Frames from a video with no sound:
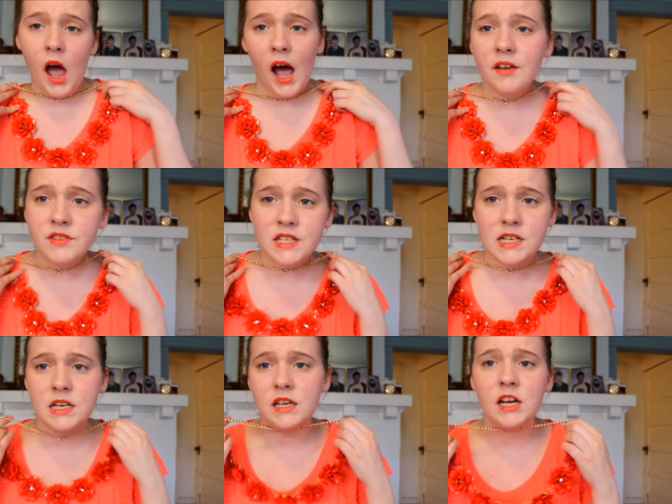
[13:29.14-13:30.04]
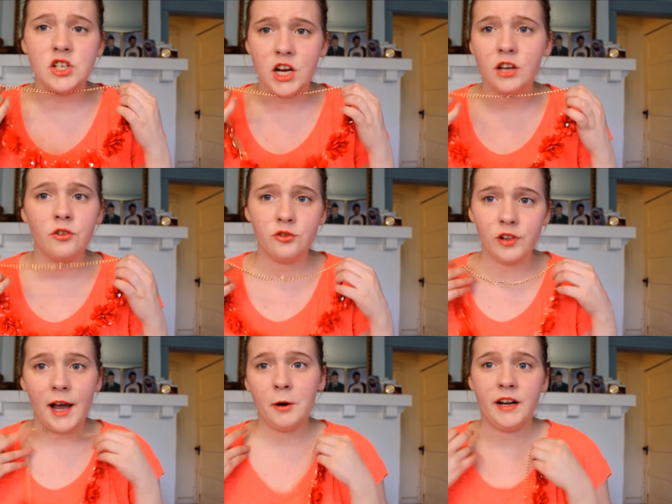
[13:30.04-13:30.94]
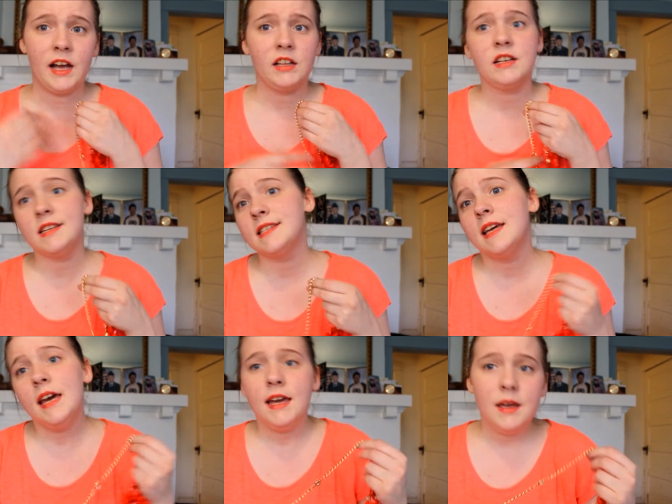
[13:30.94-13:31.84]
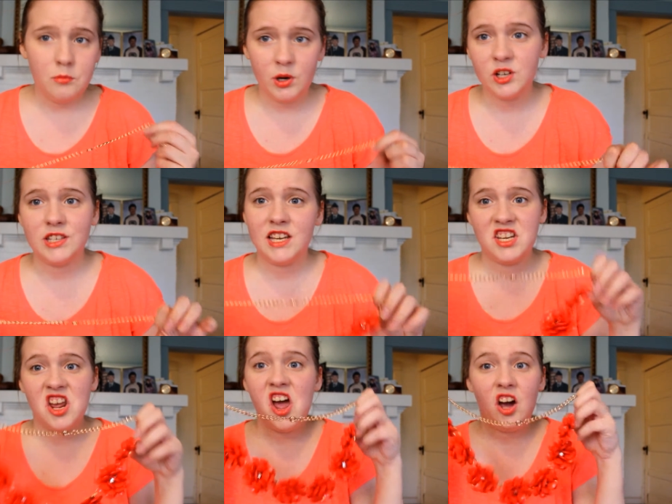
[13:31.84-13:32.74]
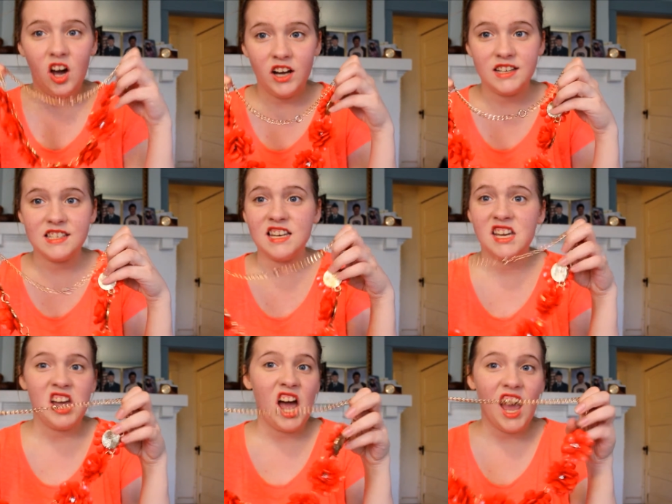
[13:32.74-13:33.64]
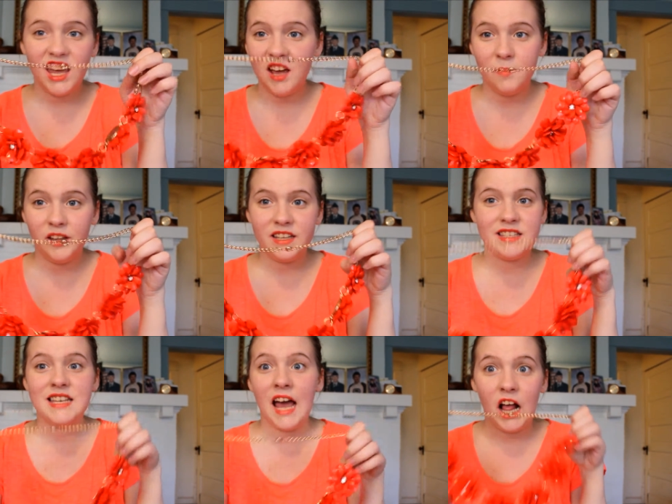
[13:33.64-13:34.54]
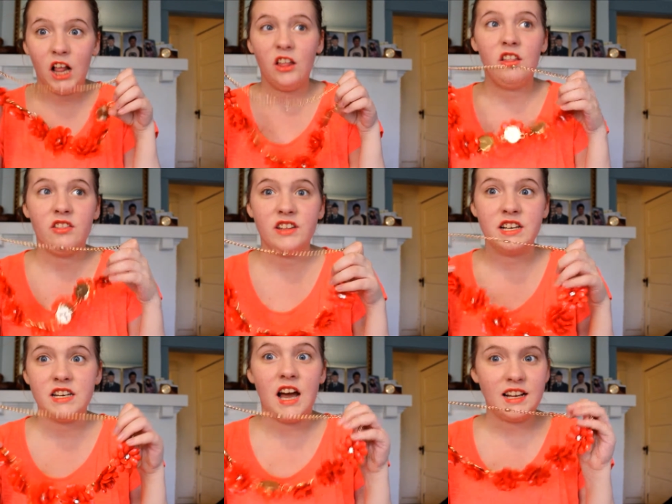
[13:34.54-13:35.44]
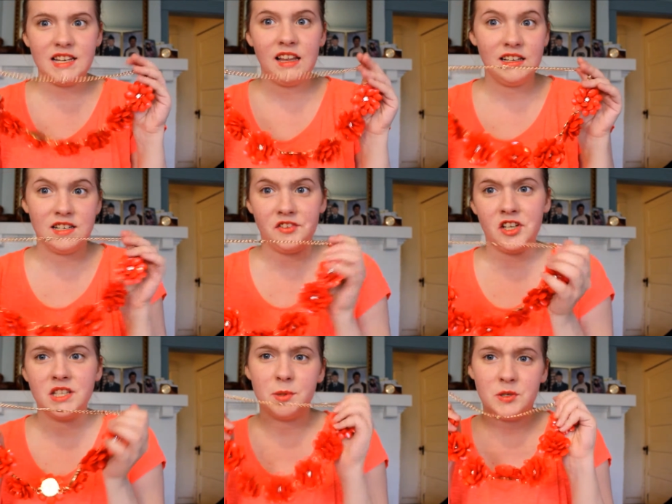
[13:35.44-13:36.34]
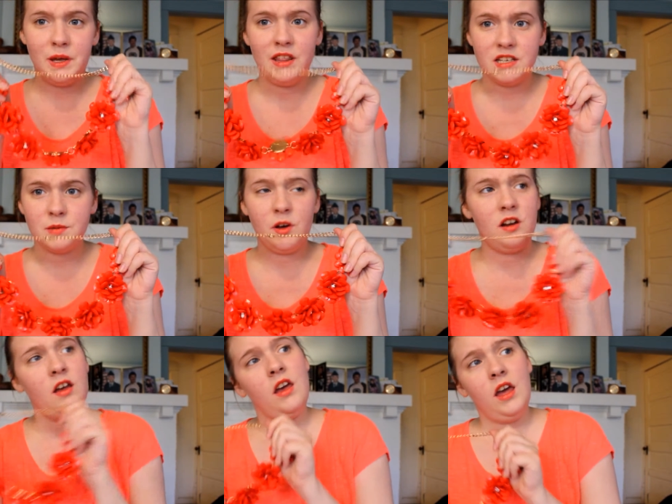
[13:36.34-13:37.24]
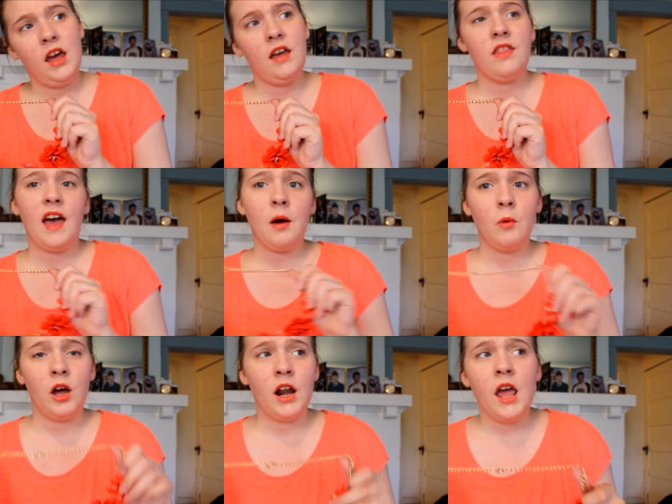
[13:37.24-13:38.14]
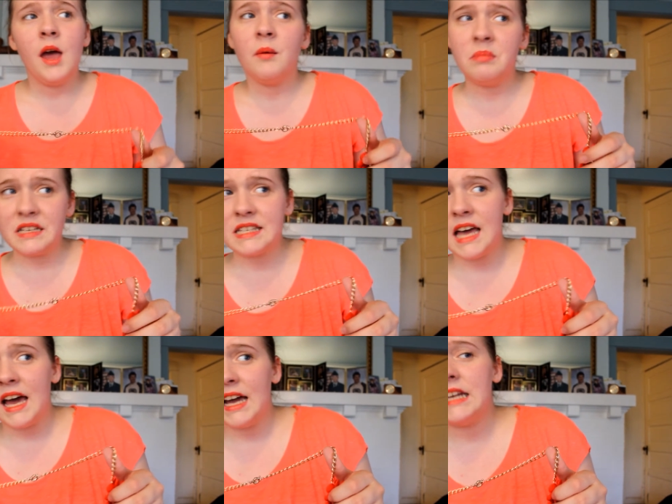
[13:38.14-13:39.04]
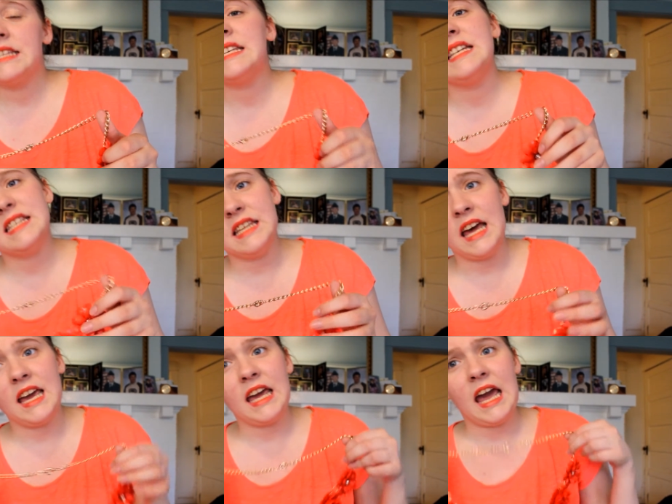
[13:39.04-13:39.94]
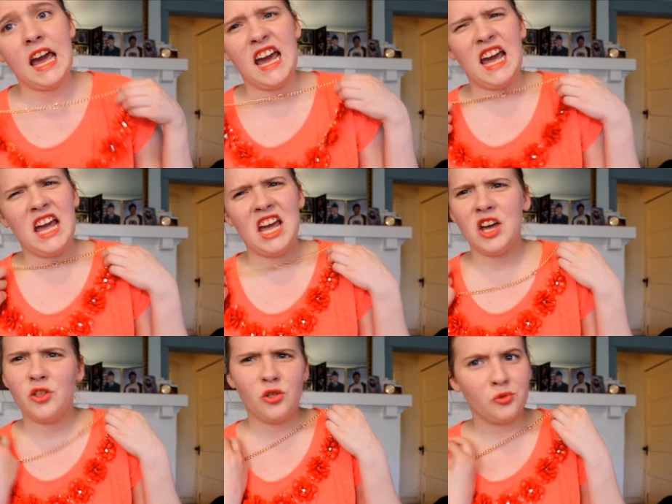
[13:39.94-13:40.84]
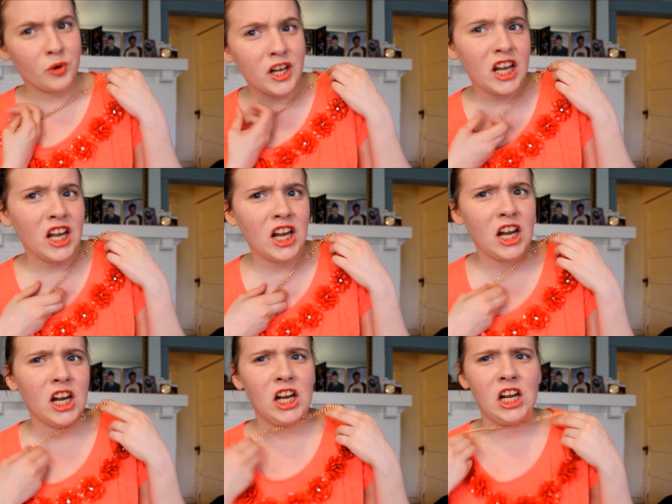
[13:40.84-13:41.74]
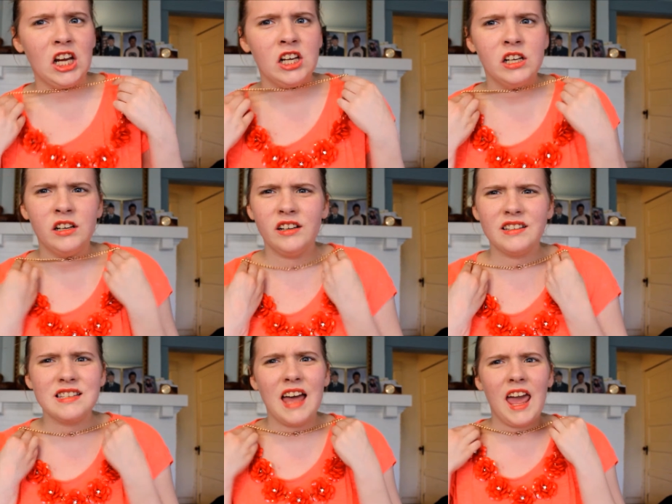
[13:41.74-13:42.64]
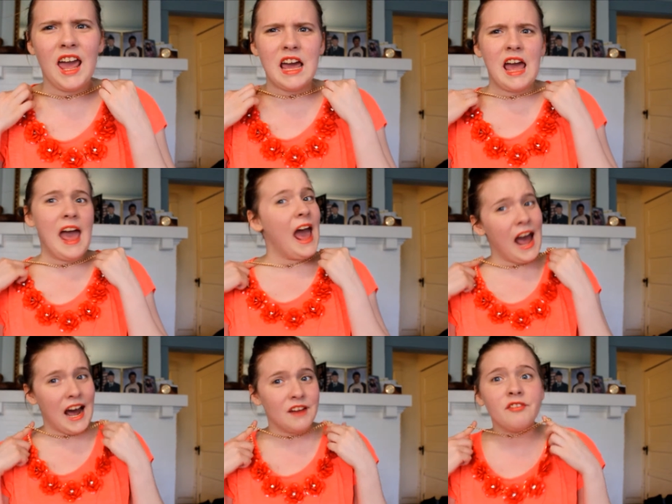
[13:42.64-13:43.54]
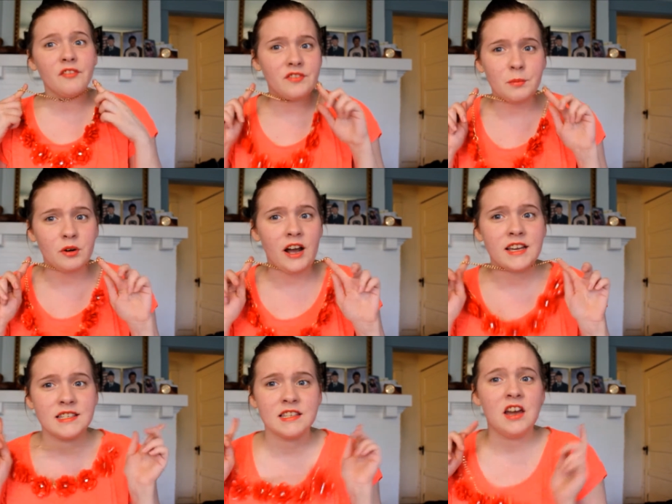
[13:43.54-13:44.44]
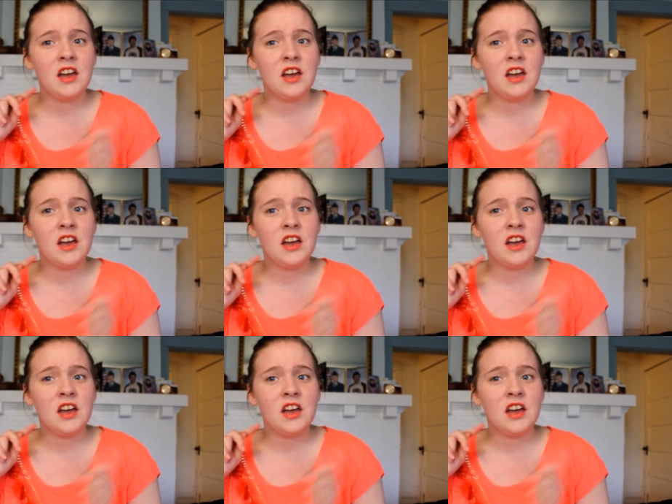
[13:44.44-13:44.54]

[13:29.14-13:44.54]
I've seen a J. Crew flower necklace in person. Honestly, I can't really tell the tell the difference between this one and that one. Besides, it's like a three, it's like half of the price.